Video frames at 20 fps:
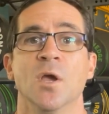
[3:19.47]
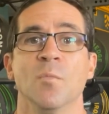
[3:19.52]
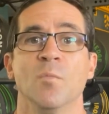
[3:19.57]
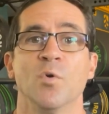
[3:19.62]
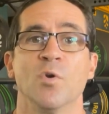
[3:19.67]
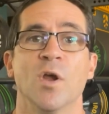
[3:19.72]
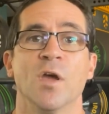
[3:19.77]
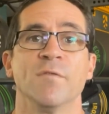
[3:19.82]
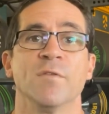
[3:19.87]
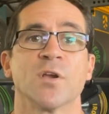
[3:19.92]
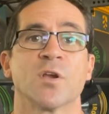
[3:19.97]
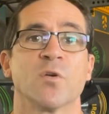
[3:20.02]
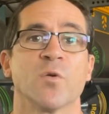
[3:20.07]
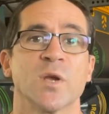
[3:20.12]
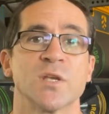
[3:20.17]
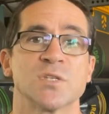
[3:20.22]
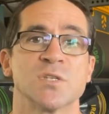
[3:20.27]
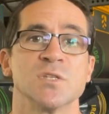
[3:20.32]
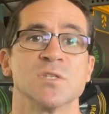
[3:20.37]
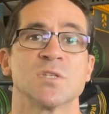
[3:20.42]
Moreover,
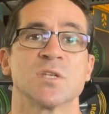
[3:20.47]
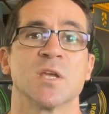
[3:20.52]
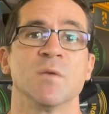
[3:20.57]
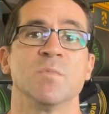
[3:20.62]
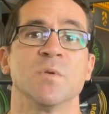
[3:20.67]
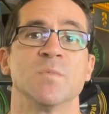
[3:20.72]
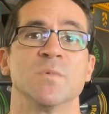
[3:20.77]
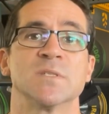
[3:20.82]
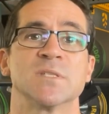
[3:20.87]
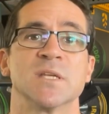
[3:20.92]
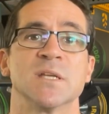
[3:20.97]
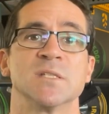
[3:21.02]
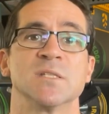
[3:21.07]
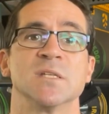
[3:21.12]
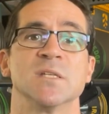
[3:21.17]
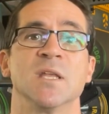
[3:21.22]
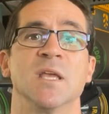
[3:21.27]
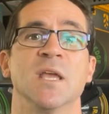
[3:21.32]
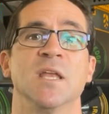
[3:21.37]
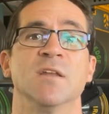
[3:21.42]
questions can be
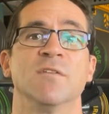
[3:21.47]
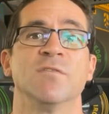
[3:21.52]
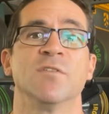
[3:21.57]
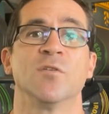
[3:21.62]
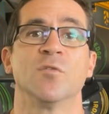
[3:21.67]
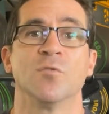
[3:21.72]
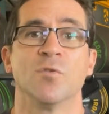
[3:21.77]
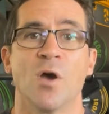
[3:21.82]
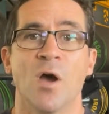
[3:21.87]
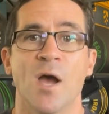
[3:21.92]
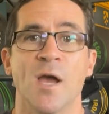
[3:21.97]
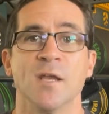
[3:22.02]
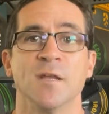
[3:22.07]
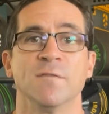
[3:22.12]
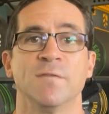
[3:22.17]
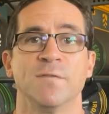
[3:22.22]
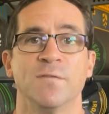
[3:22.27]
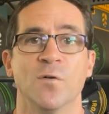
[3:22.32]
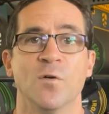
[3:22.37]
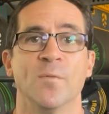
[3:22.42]
presented in a variety
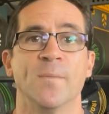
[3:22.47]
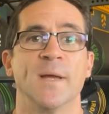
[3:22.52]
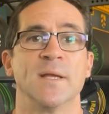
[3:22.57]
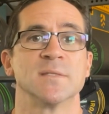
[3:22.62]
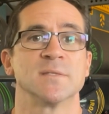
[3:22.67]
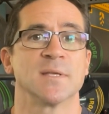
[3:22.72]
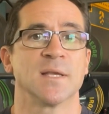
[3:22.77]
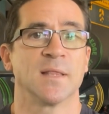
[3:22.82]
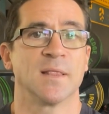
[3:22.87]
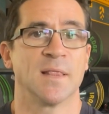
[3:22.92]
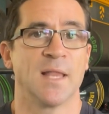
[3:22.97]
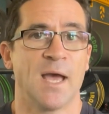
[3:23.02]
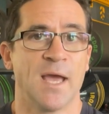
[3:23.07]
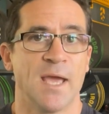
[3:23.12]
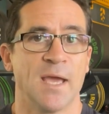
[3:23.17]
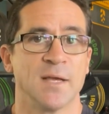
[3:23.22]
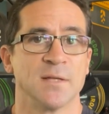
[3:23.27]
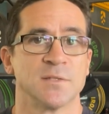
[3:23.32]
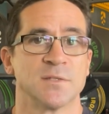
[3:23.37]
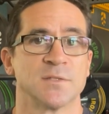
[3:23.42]
of formats and
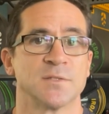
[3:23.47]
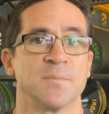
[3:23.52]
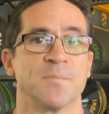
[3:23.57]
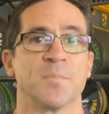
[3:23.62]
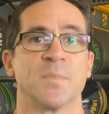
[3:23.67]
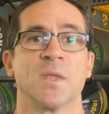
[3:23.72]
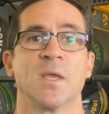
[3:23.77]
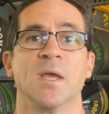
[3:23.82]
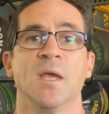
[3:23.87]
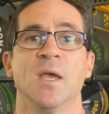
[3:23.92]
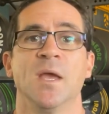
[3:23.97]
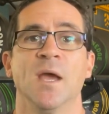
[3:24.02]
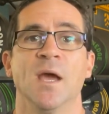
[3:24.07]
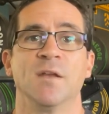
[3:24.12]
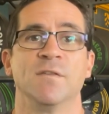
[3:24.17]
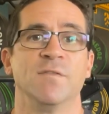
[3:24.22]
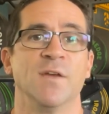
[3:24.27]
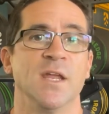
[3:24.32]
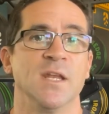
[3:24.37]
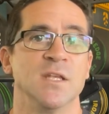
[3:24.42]
layouts.
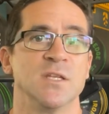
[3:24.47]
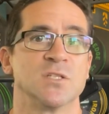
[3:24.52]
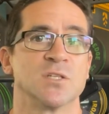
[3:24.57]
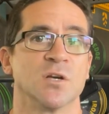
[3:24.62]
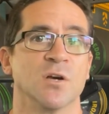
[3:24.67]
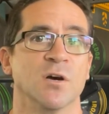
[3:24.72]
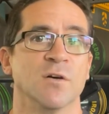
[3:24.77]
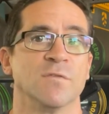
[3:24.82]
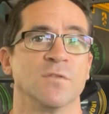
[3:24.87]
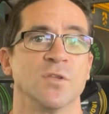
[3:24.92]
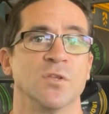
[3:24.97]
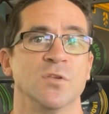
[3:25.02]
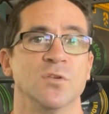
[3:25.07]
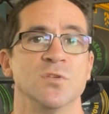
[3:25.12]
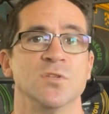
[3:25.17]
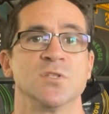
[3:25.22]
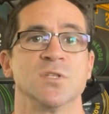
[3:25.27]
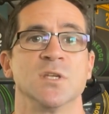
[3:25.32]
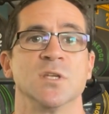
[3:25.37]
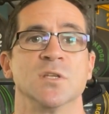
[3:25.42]
Advantage of
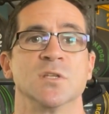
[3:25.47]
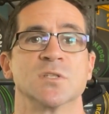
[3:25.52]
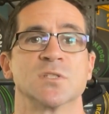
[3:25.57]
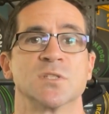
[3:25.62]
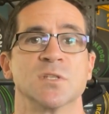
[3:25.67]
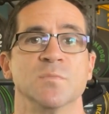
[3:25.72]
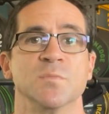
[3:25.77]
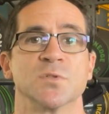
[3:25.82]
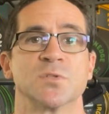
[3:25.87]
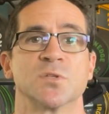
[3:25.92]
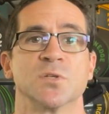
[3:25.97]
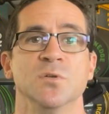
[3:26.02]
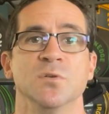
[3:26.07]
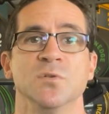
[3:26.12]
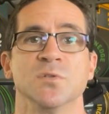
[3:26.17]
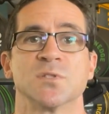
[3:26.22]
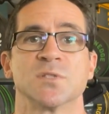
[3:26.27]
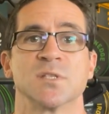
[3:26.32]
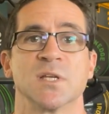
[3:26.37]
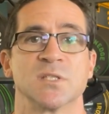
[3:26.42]
using simple
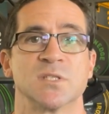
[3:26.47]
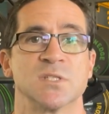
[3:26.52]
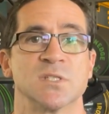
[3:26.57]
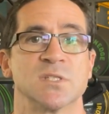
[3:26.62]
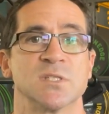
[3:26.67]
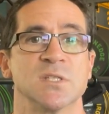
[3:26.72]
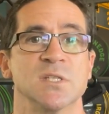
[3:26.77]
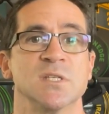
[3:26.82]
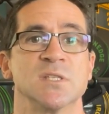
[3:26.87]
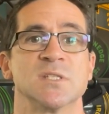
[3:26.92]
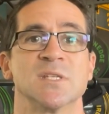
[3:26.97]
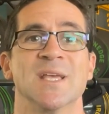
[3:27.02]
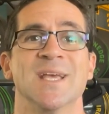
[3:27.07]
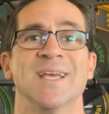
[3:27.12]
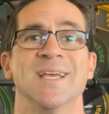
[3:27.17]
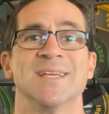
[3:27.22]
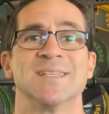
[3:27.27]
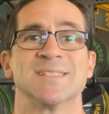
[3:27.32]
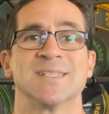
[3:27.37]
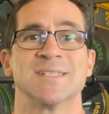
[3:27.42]
tools such as this
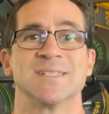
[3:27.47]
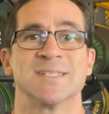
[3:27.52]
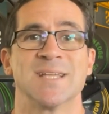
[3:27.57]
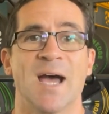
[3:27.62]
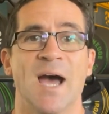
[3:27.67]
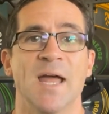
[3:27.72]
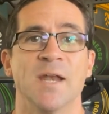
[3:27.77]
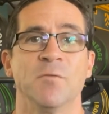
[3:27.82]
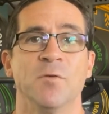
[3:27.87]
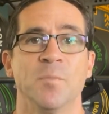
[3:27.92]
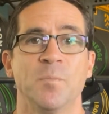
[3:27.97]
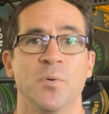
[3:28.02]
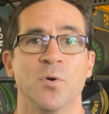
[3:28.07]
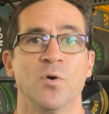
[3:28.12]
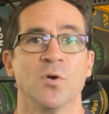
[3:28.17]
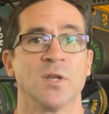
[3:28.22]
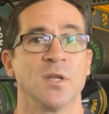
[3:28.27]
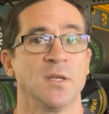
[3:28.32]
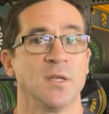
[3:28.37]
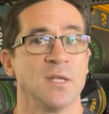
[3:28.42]
is that data
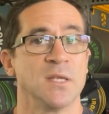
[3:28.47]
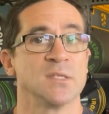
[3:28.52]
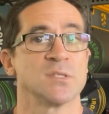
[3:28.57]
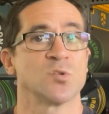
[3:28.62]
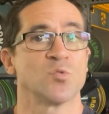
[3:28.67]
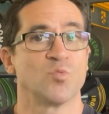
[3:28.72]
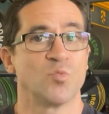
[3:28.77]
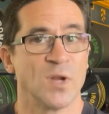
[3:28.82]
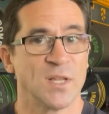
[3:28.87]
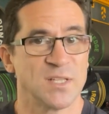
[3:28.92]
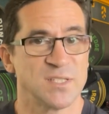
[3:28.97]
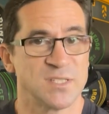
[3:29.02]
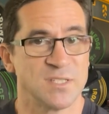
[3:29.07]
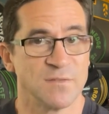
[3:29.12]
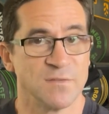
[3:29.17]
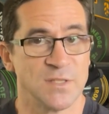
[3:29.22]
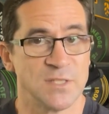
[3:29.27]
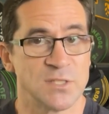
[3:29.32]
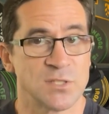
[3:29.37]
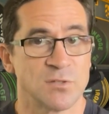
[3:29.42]
reporting is
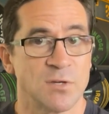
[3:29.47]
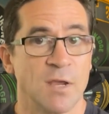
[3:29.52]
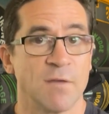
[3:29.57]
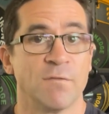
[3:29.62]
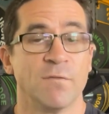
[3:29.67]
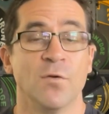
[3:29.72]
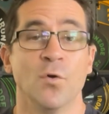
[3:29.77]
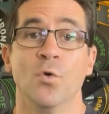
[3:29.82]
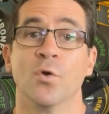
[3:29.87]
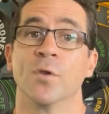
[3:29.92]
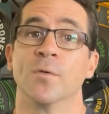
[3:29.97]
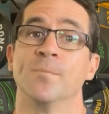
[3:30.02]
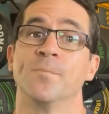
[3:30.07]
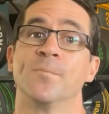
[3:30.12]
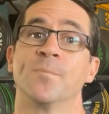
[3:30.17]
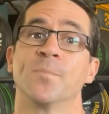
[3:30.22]
relatively straightforward.